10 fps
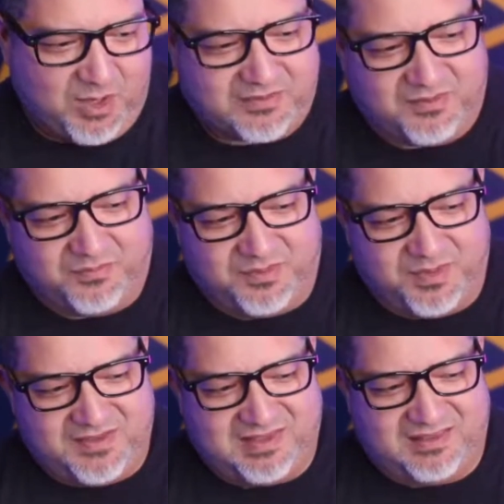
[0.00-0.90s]
wow,
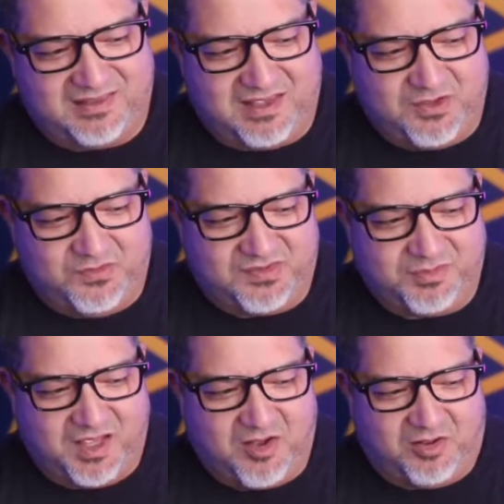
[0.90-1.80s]
somebody said that they use
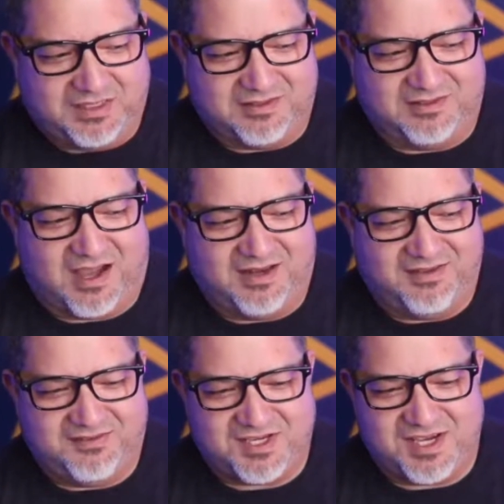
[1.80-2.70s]
something called
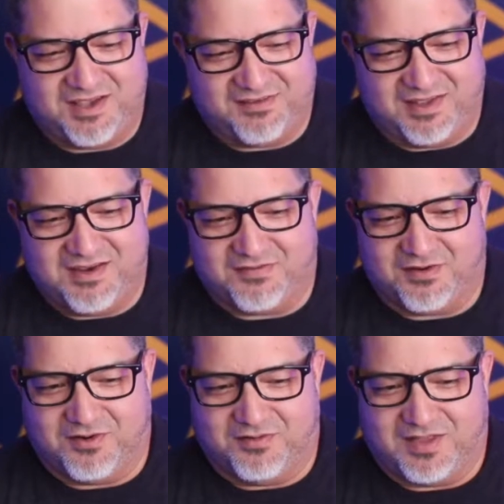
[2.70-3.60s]
Adonis.js. I
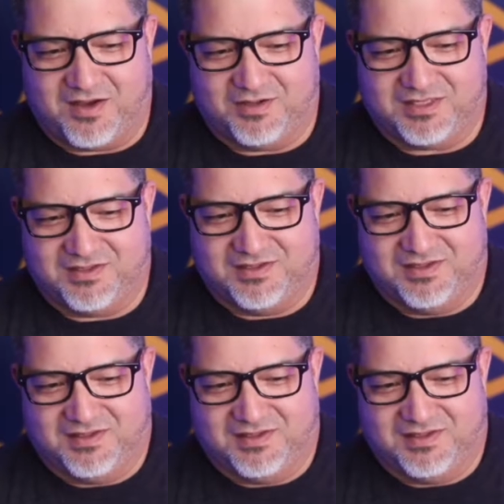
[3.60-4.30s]
never heard of that one.